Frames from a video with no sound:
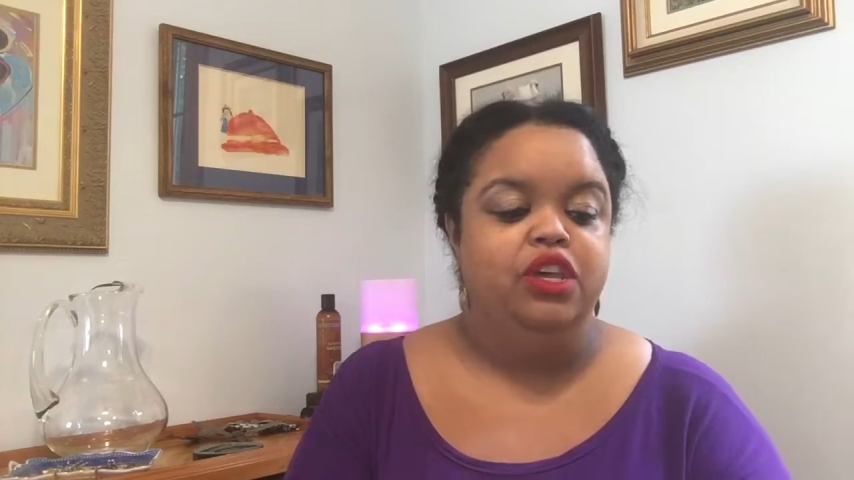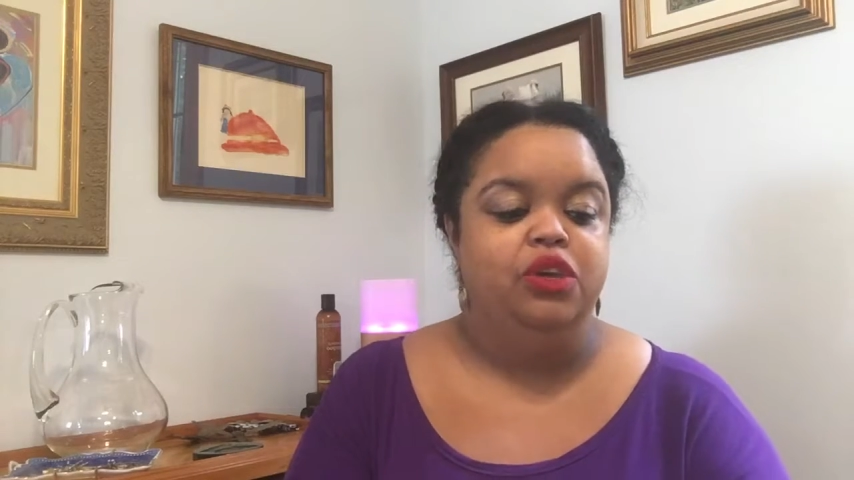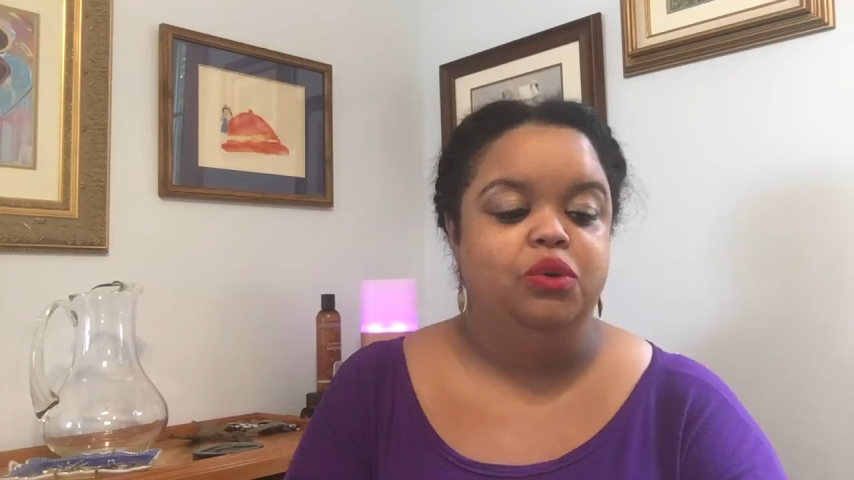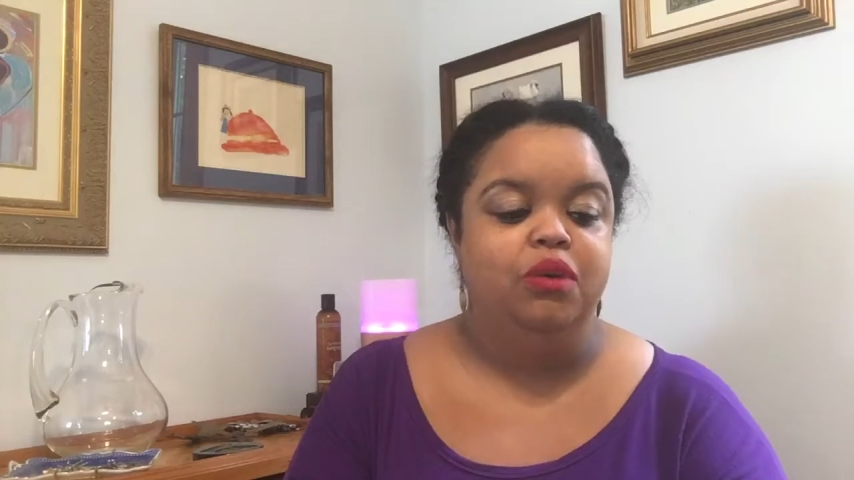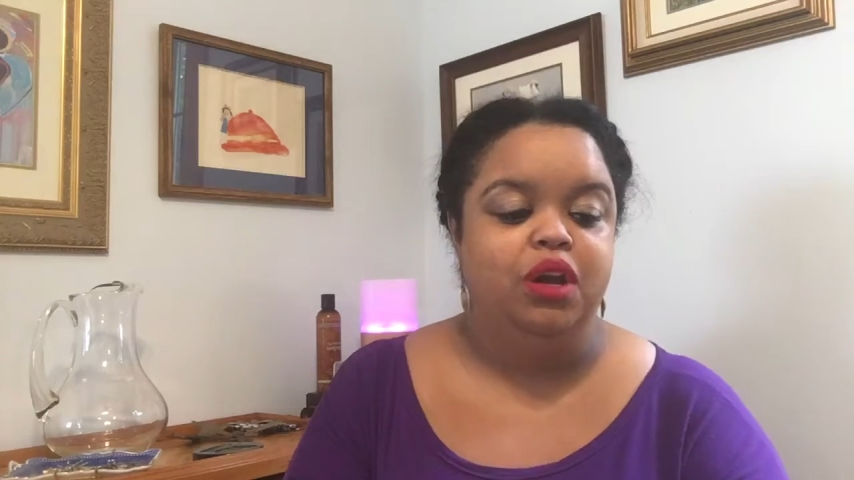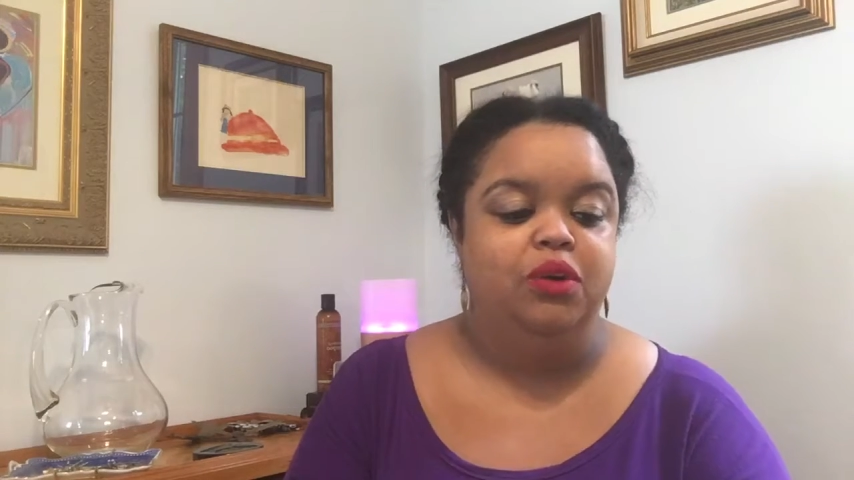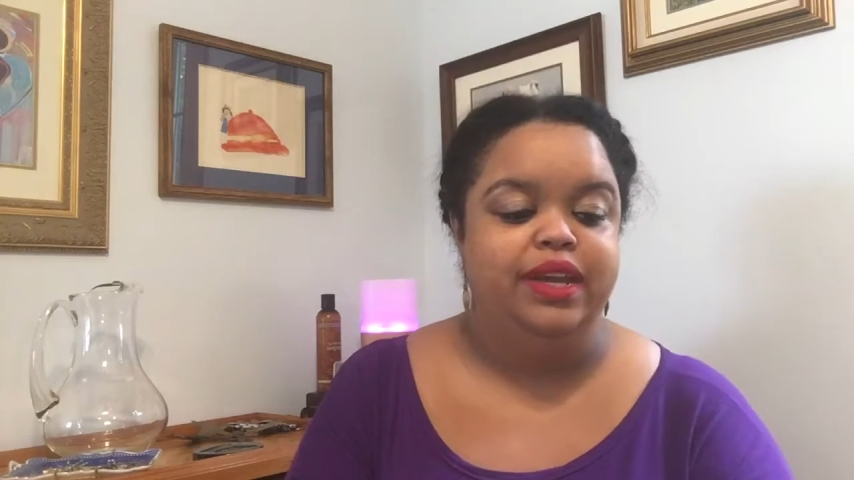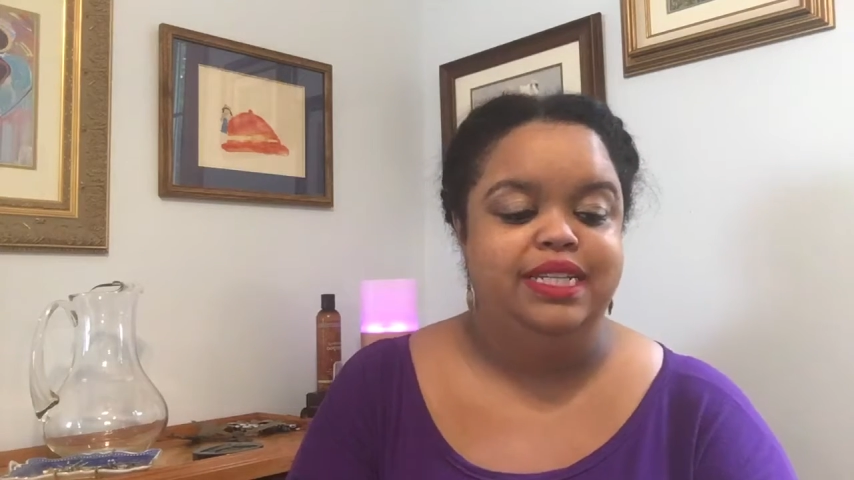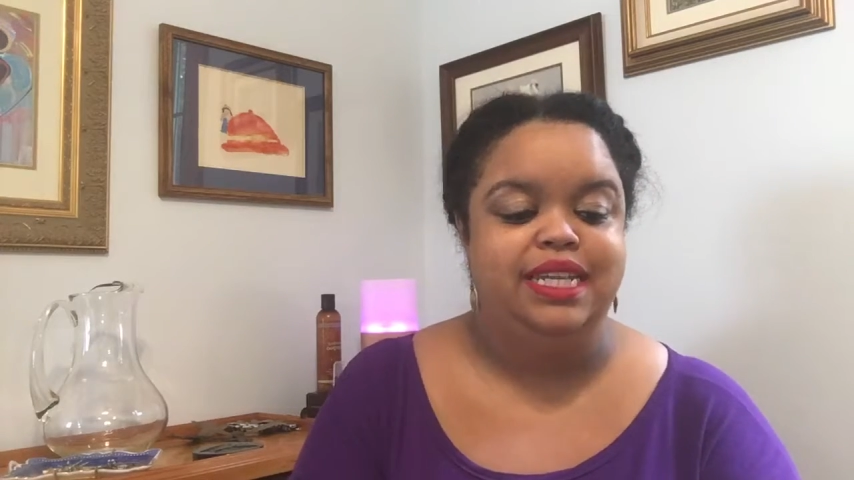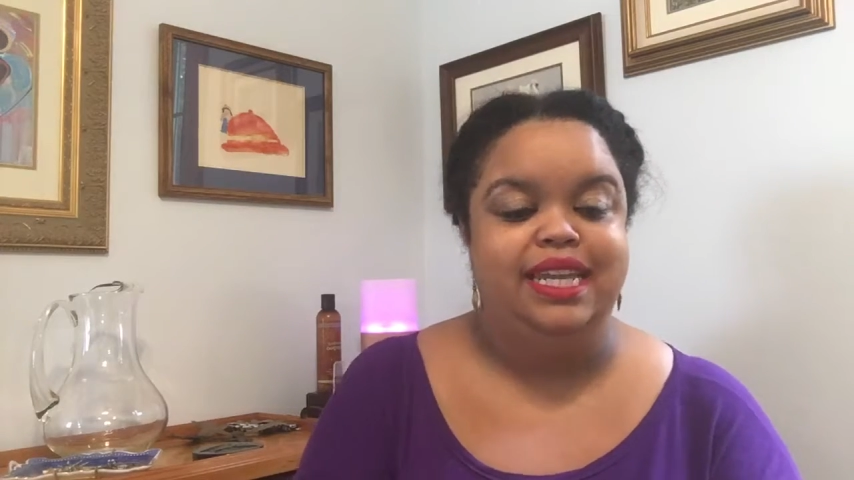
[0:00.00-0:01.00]
you are
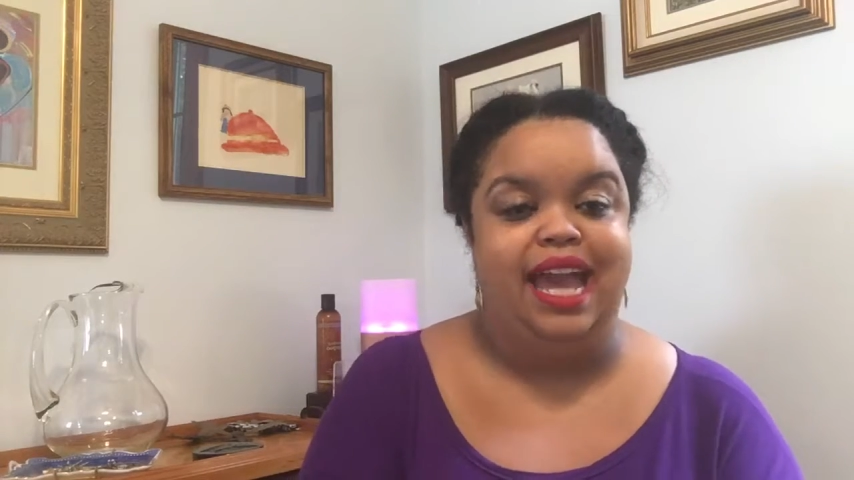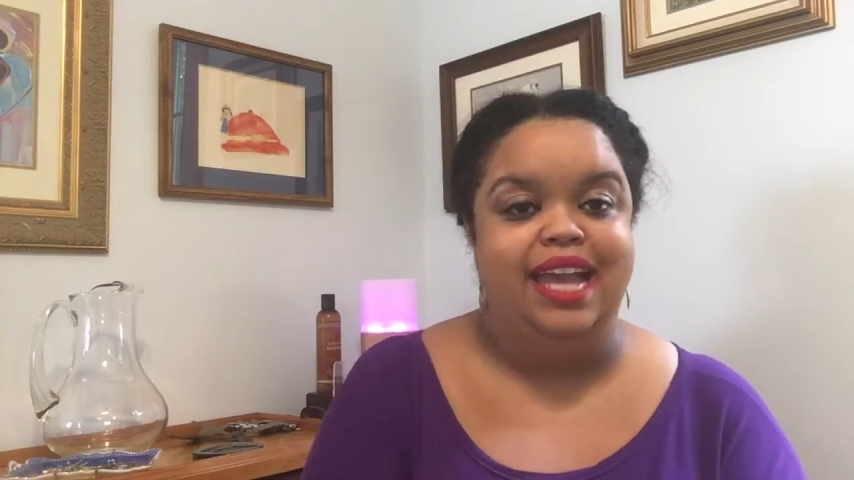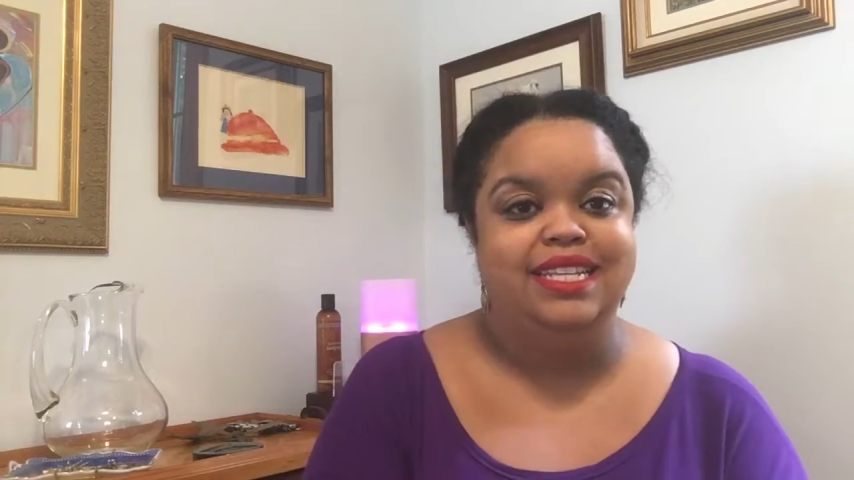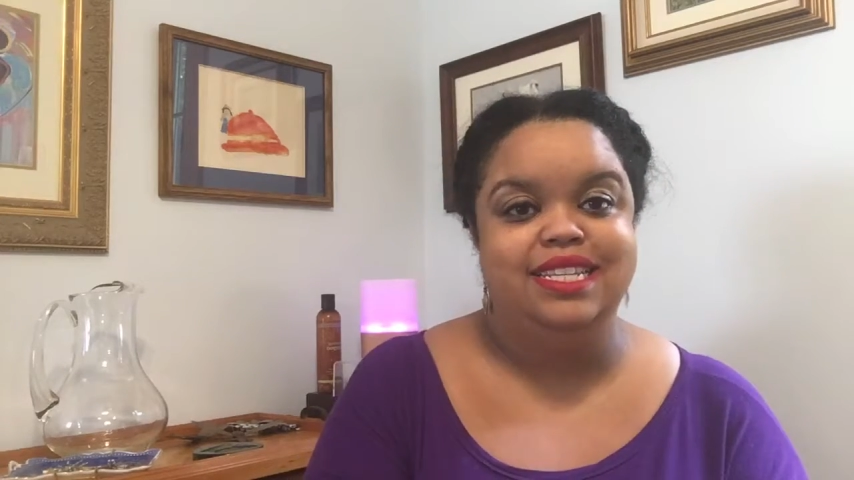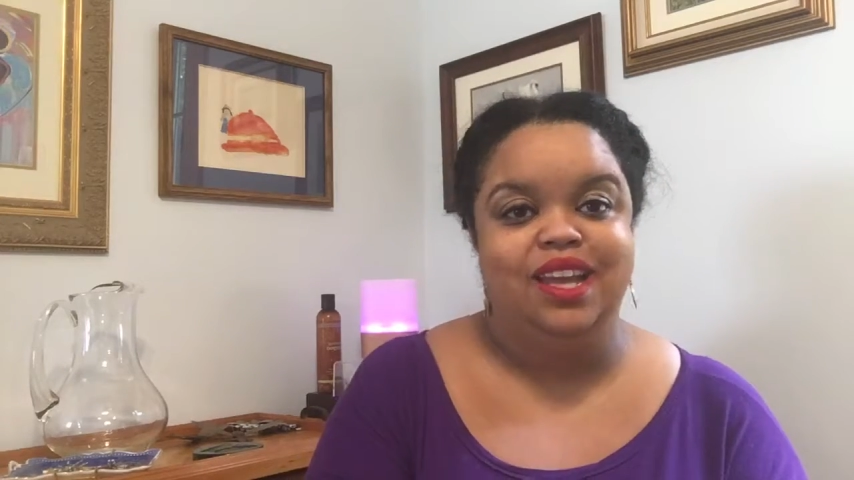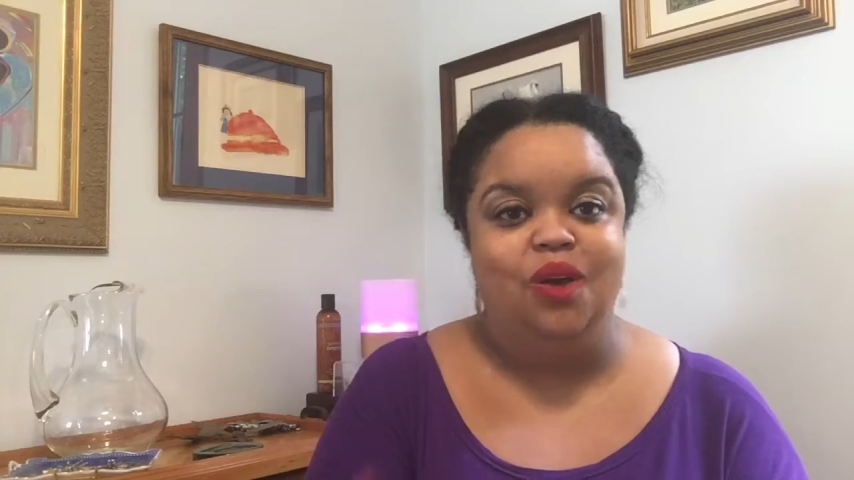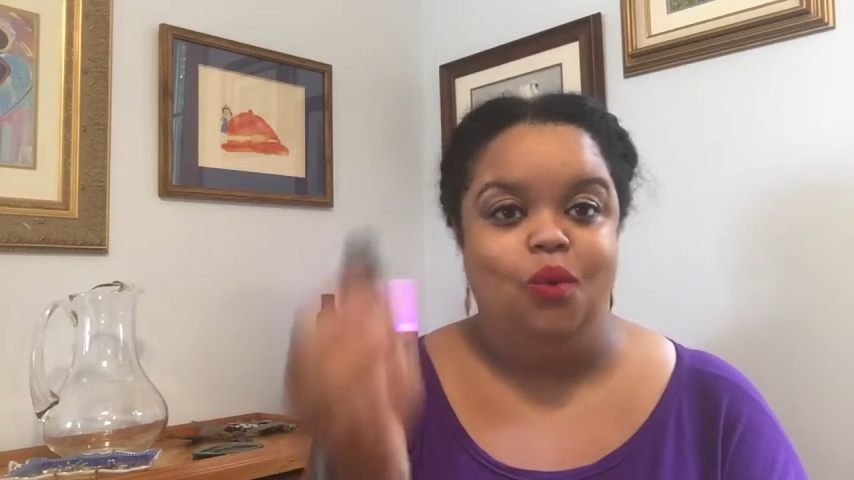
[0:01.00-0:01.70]
going to get